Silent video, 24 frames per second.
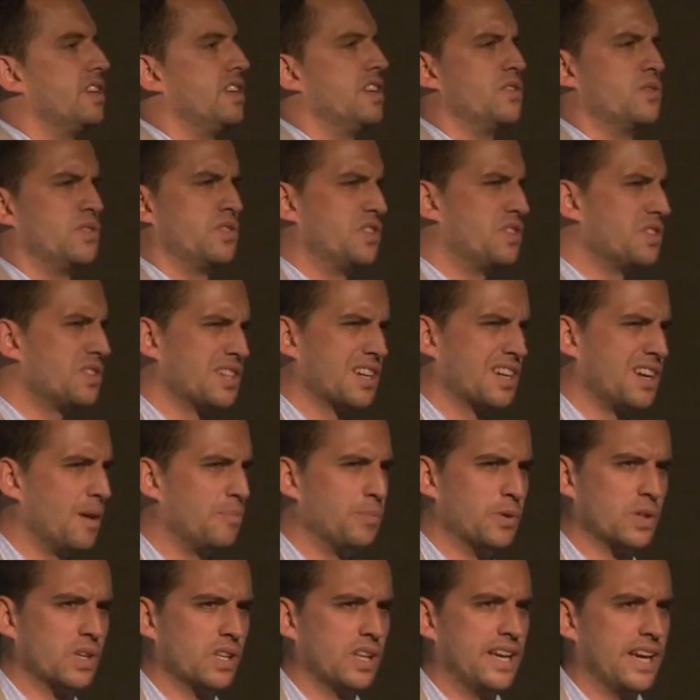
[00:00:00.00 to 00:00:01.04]
to use, just a
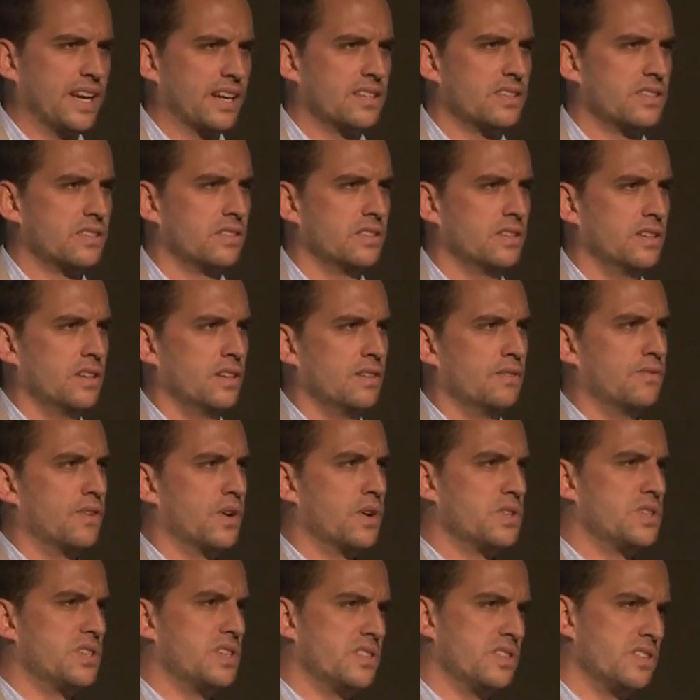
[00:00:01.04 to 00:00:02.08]
couple clicks,
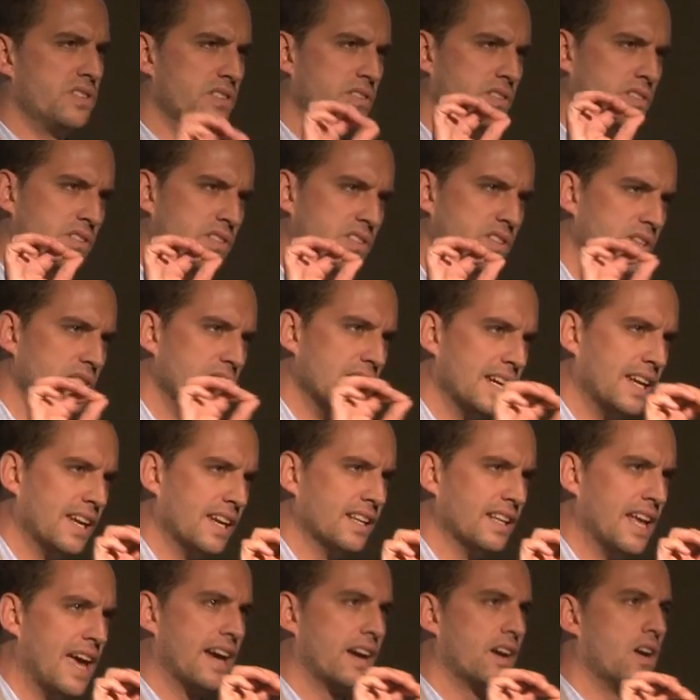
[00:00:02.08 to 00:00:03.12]
versus
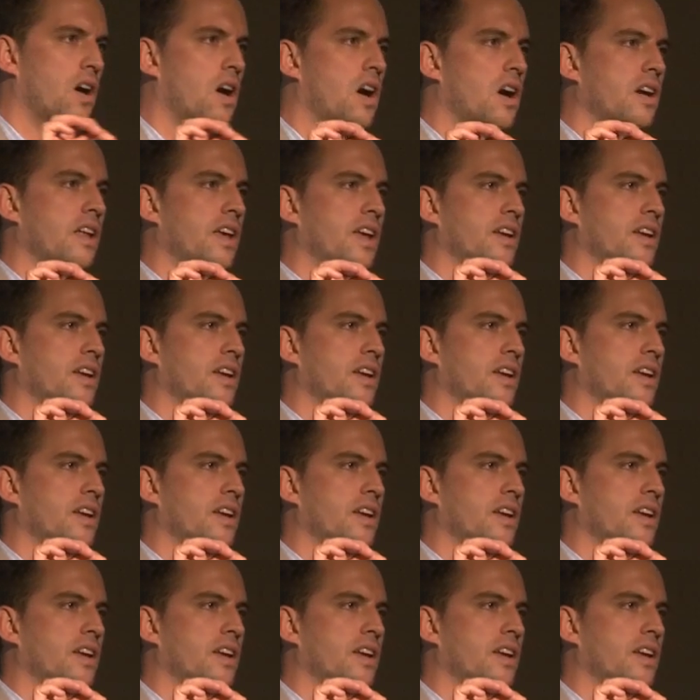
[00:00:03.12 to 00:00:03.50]
sticking that card